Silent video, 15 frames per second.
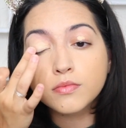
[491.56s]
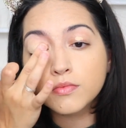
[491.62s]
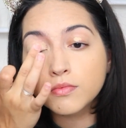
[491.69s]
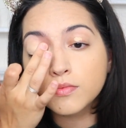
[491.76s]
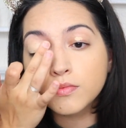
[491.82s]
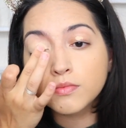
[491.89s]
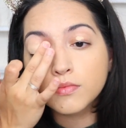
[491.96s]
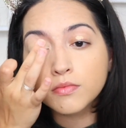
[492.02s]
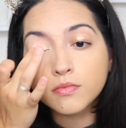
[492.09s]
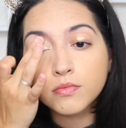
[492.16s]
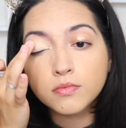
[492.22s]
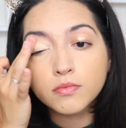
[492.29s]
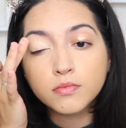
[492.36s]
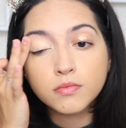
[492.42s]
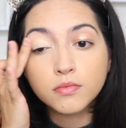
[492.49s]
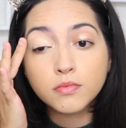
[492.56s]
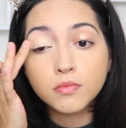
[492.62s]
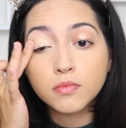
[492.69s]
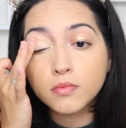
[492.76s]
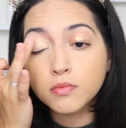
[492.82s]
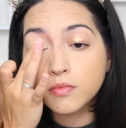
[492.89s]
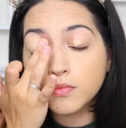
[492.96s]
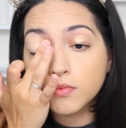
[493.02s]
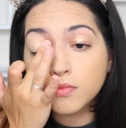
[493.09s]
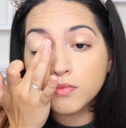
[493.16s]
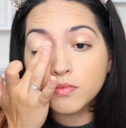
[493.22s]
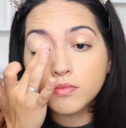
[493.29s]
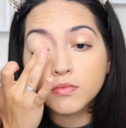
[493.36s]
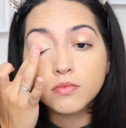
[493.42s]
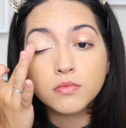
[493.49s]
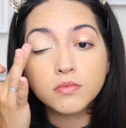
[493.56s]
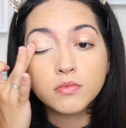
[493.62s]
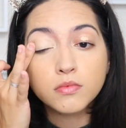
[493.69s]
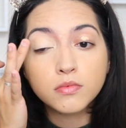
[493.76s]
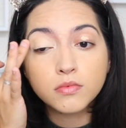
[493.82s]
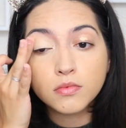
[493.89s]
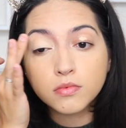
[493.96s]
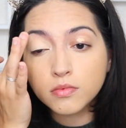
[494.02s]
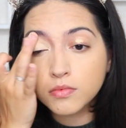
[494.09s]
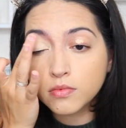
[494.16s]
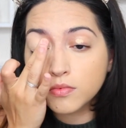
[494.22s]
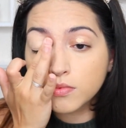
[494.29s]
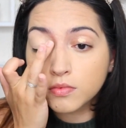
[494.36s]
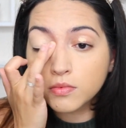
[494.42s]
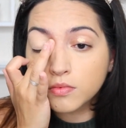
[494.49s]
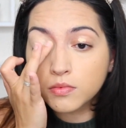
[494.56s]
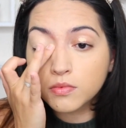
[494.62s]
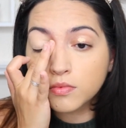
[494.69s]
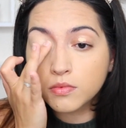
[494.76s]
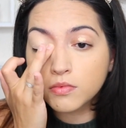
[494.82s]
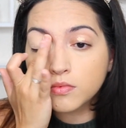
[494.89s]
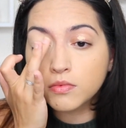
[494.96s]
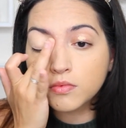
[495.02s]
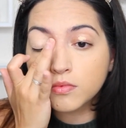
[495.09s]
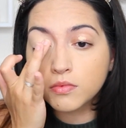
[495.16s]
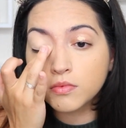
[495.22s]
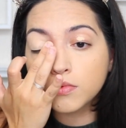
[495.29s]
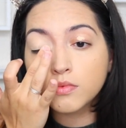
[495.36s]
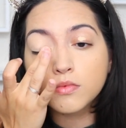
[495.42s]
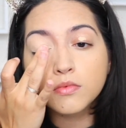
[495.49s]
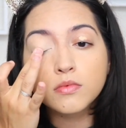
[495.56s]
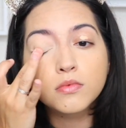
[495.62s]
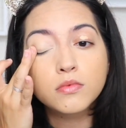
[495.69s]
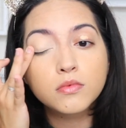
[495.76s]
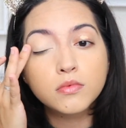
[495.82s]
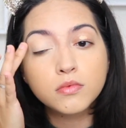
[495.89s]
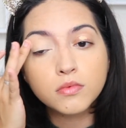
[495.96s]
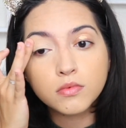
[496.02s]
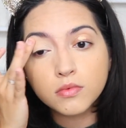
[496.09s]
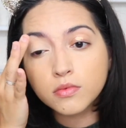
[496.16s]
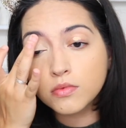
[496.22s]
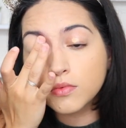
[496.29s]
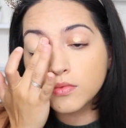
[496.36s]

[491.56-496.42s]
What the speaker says: No one is speaking in this clip.